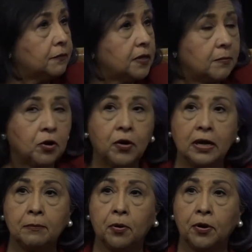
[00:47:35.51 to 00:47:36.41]
the
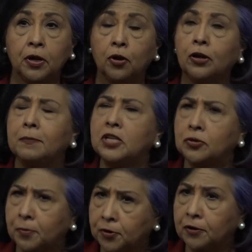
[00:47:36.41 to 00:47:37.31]
Democratic Party are going to be
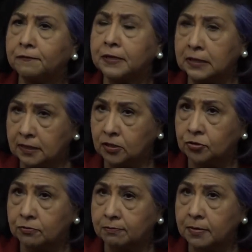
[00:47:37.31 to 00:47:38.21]
smart enough to listen
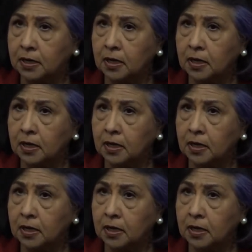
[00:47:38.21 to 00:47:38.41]
to him